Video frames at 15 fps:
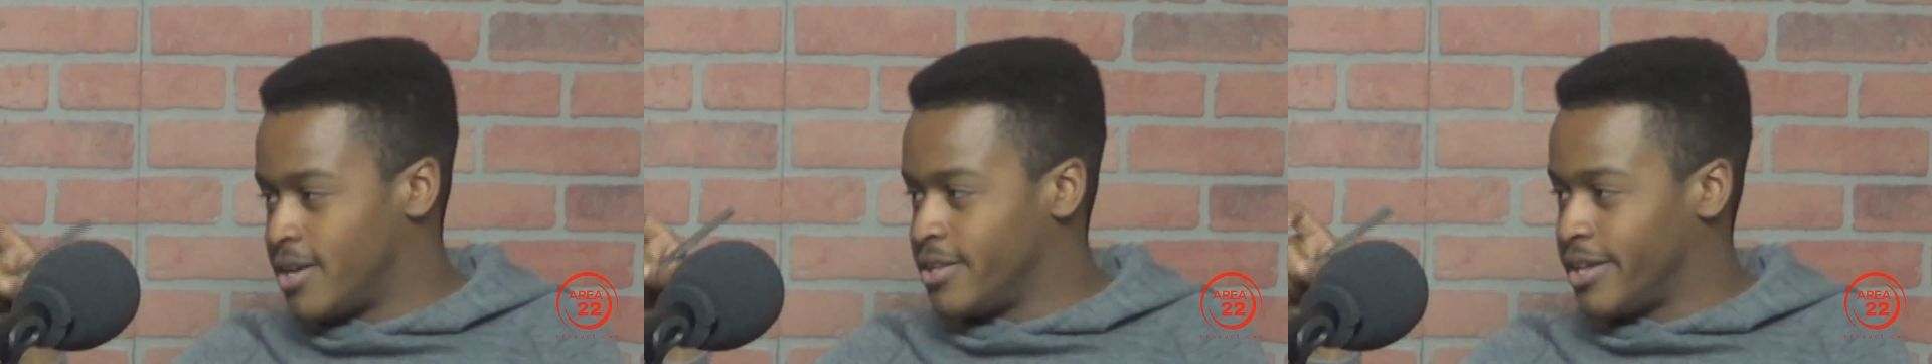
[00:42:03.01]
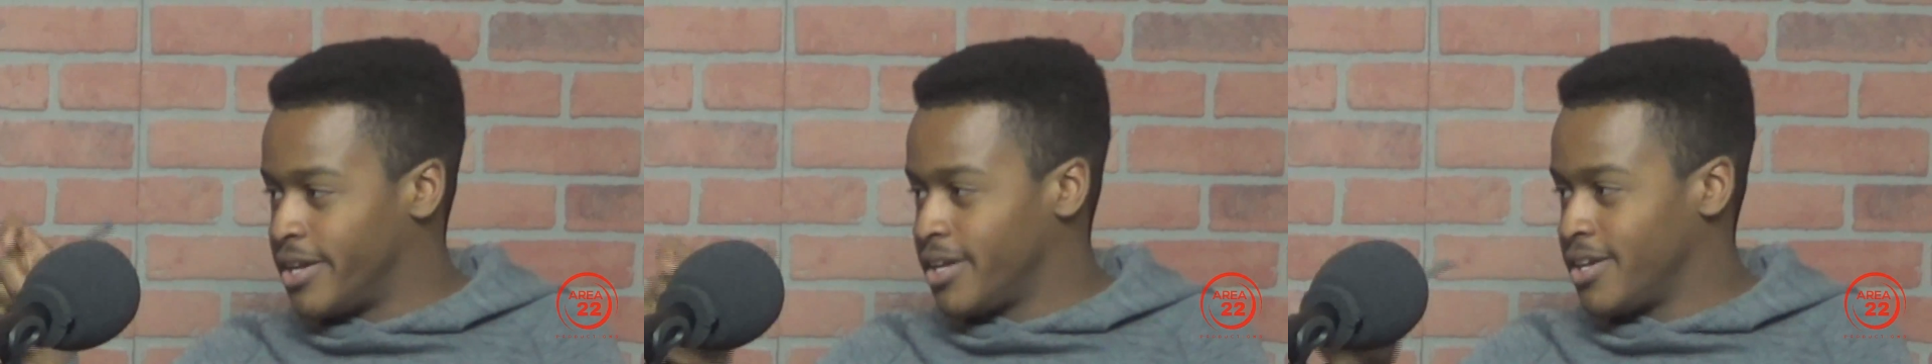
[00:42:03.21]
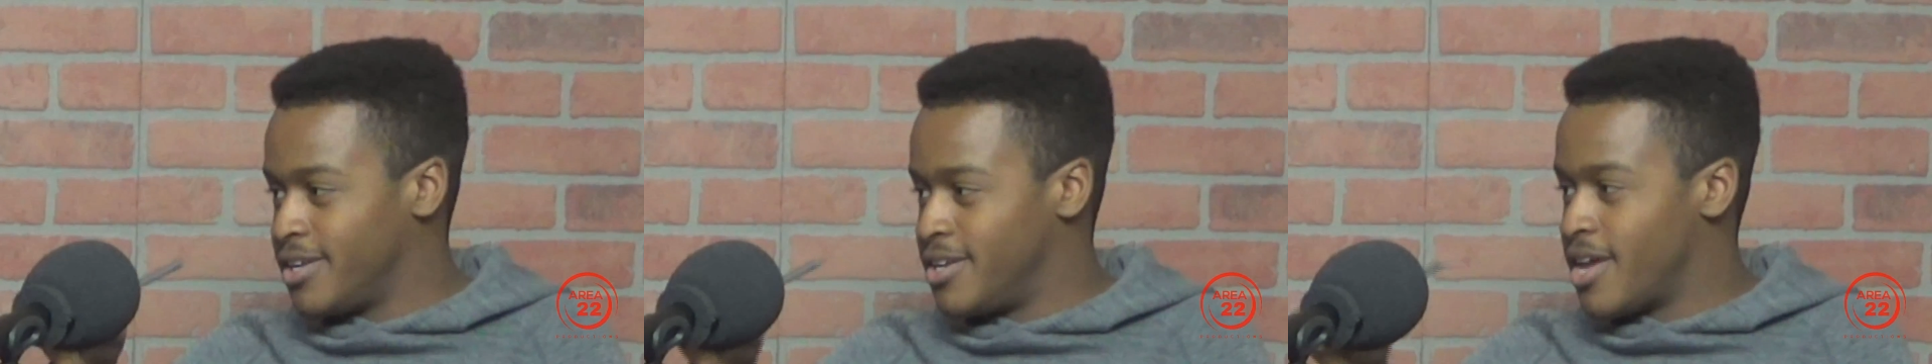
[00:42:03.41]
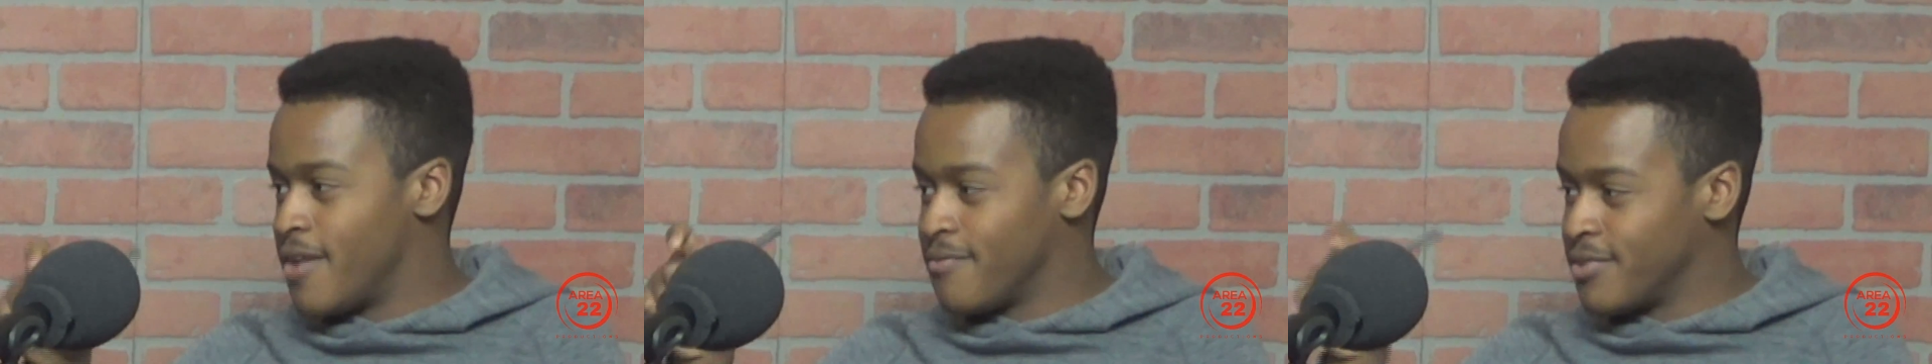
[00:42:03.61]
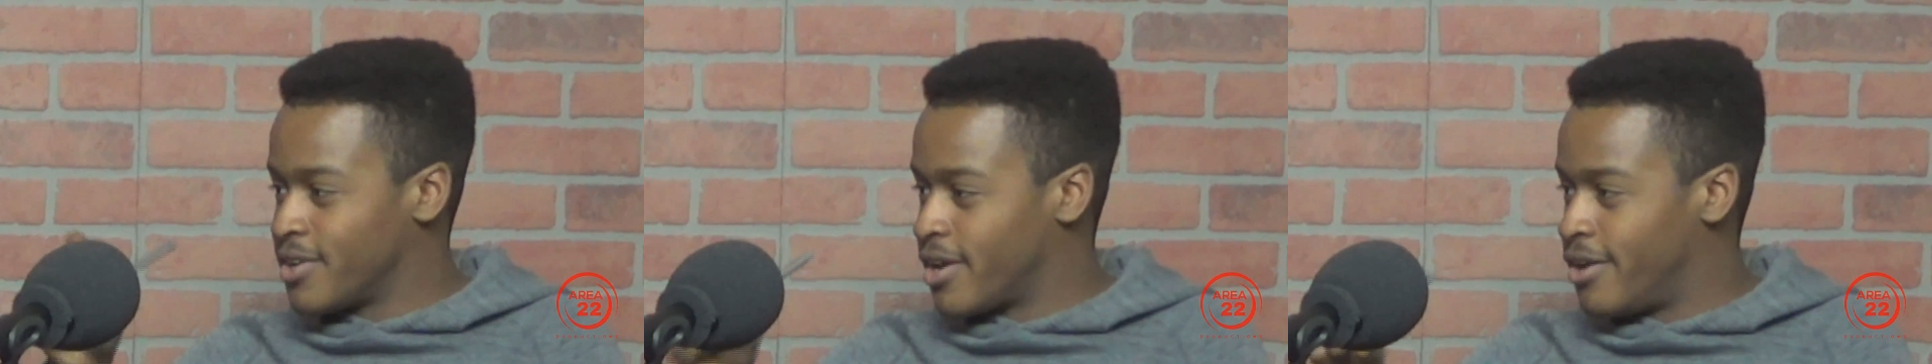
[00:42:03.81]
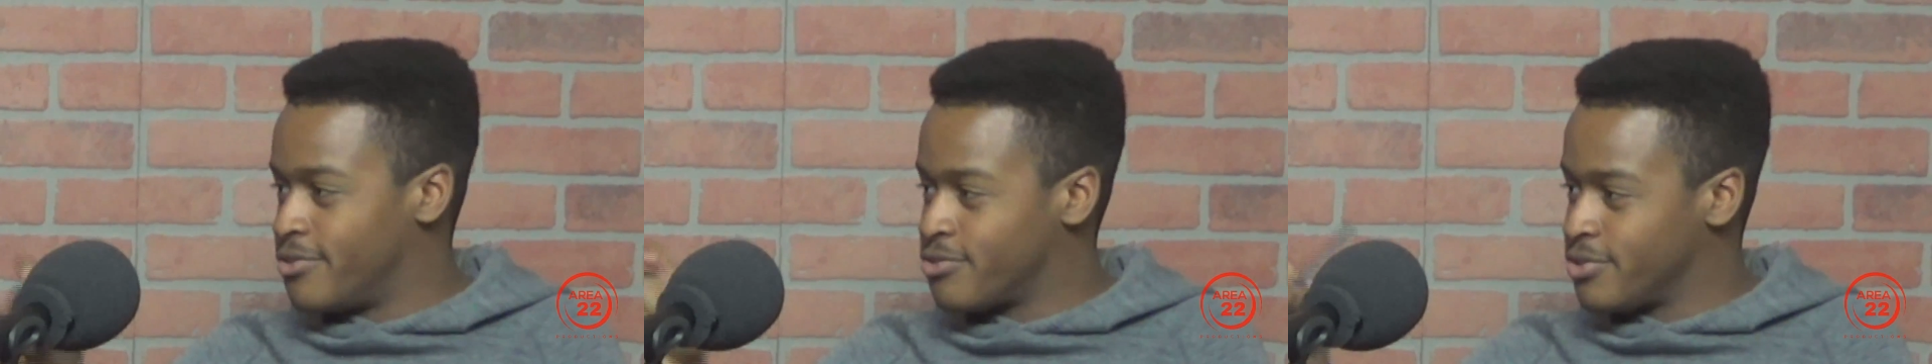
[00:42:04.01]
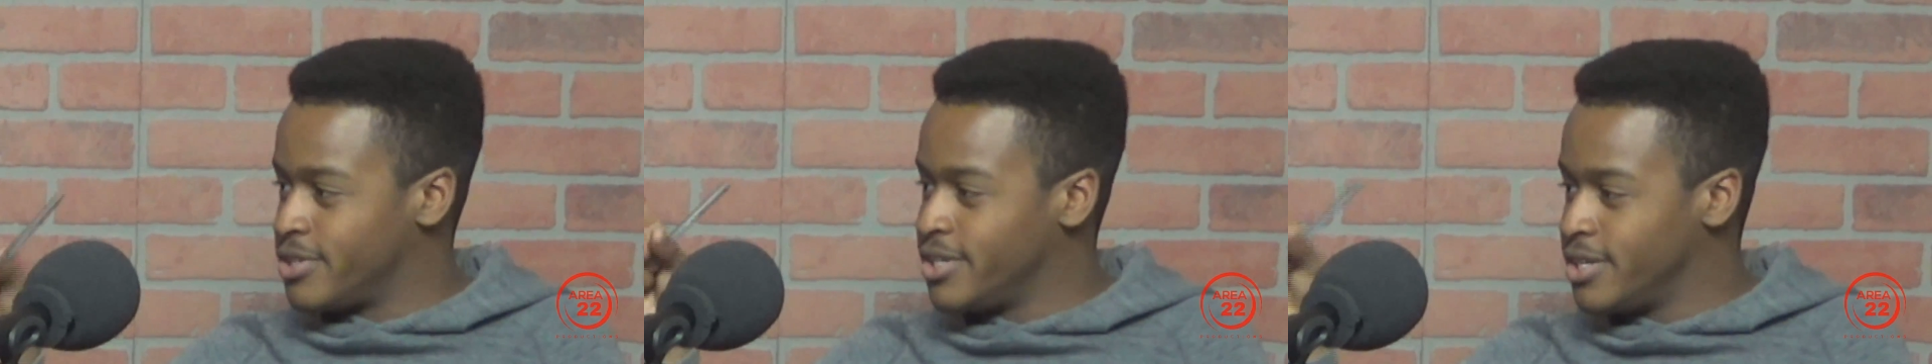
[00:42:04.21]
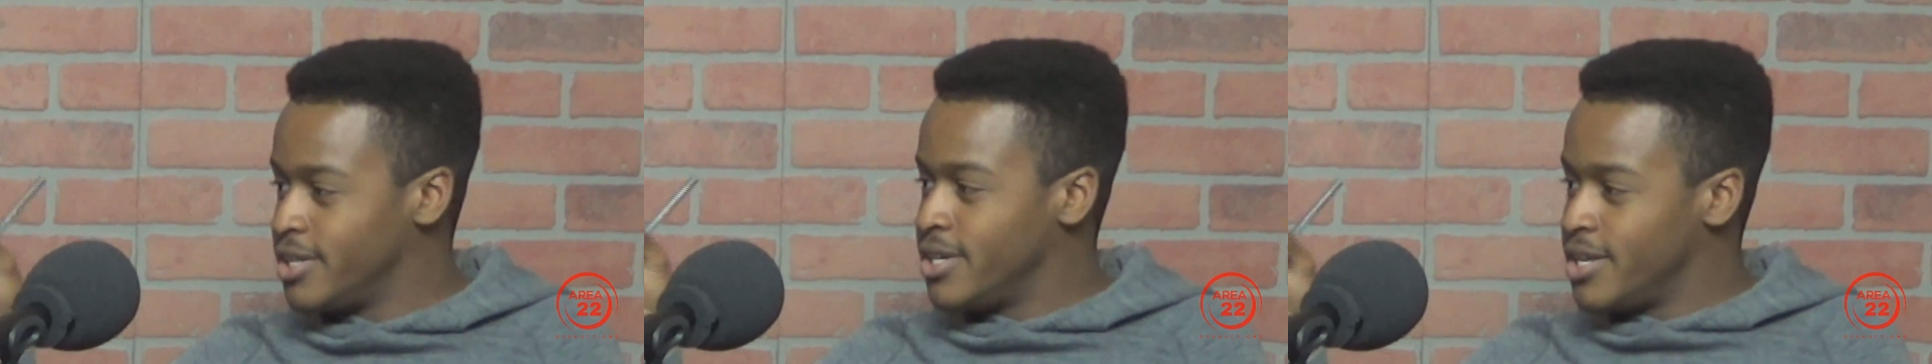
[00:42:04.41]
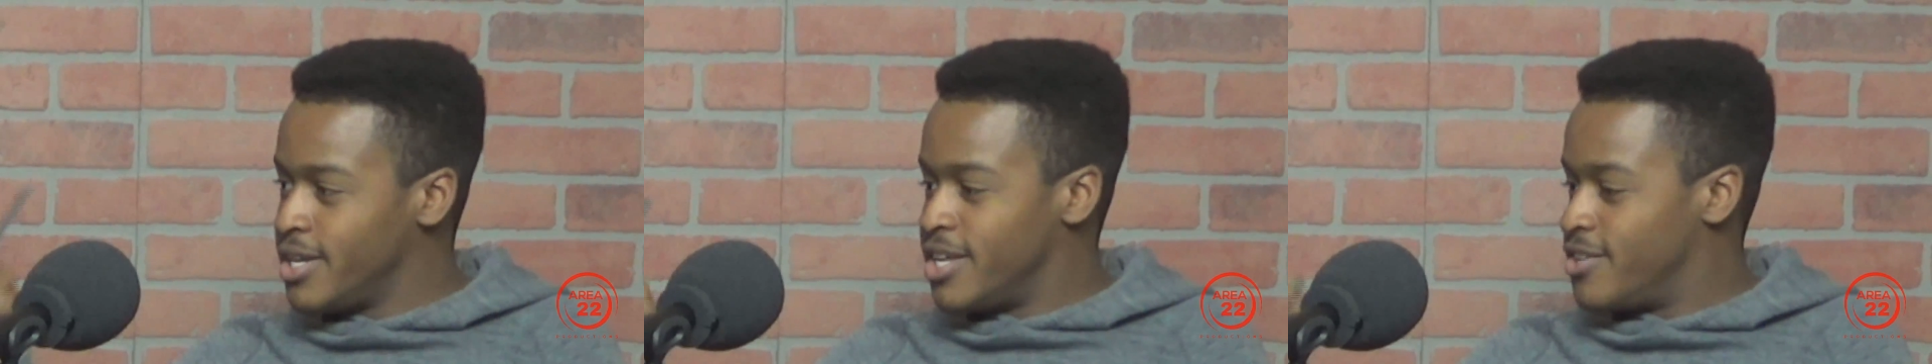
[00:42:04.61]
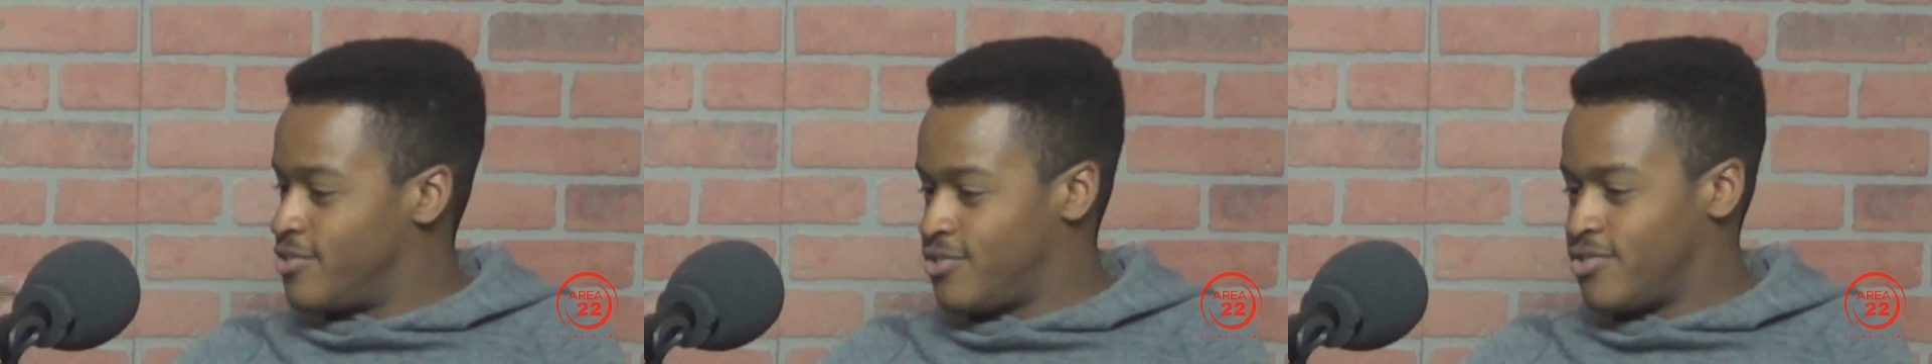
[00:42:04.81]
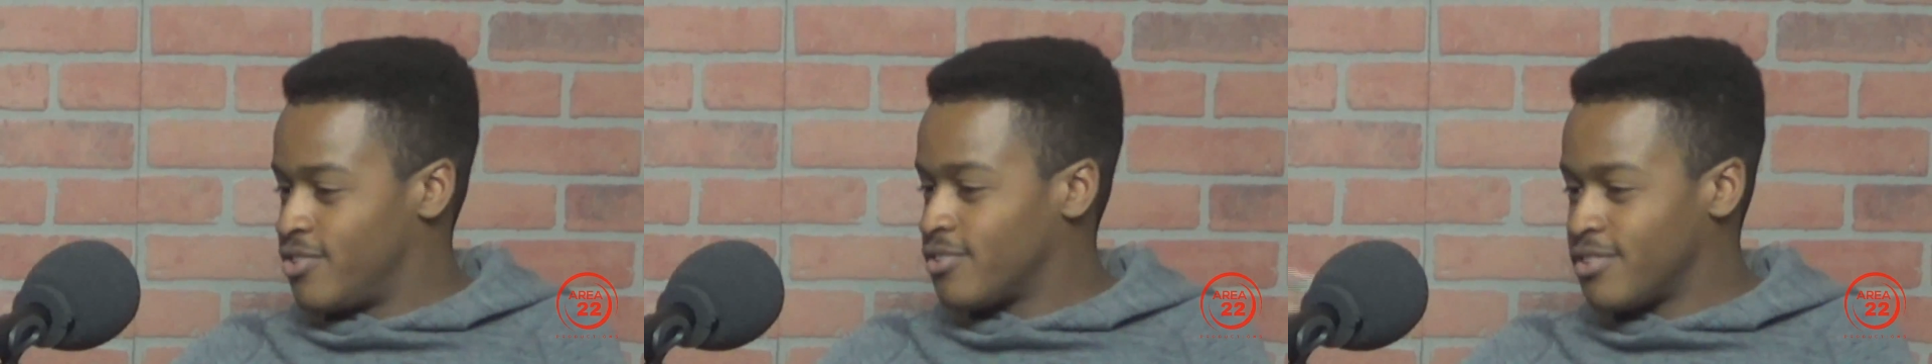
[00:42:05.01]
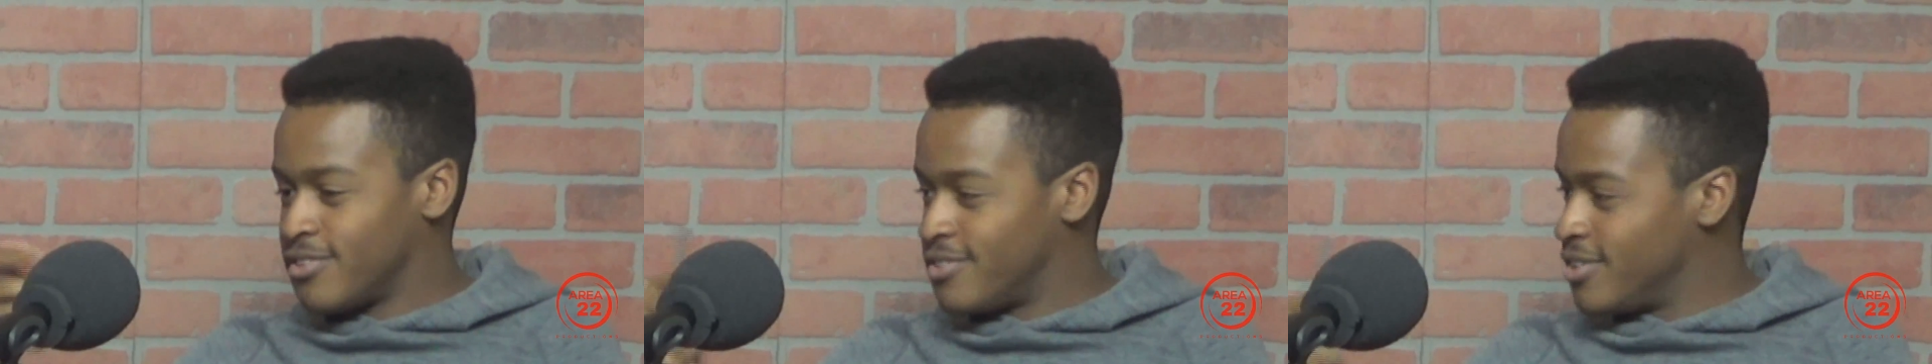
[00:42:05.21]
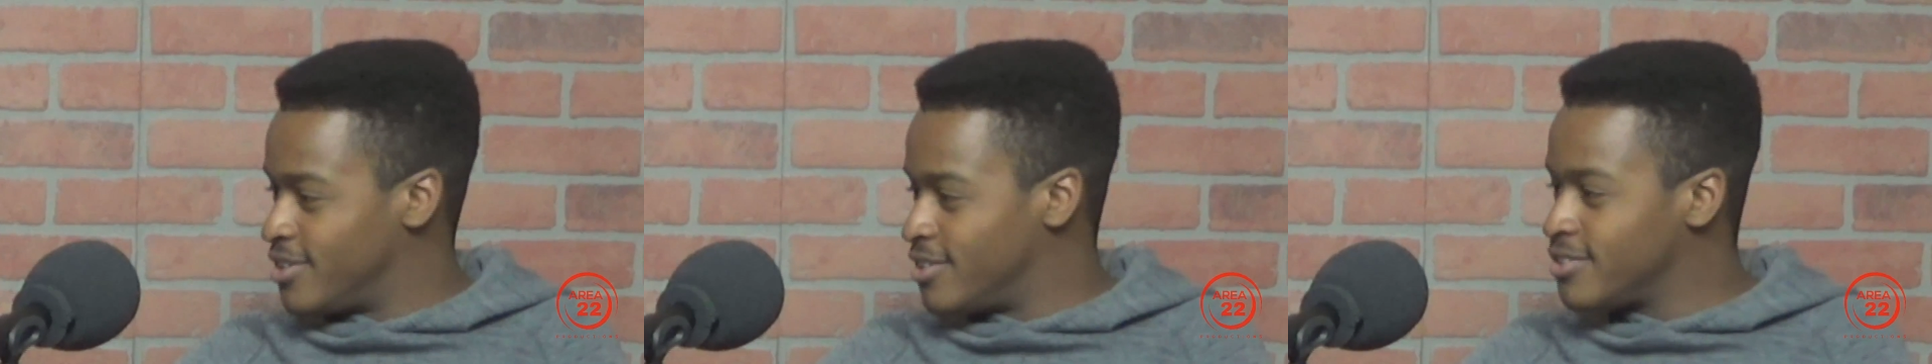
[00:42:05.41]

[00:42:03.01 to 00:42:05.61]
like, in every country is just the cities.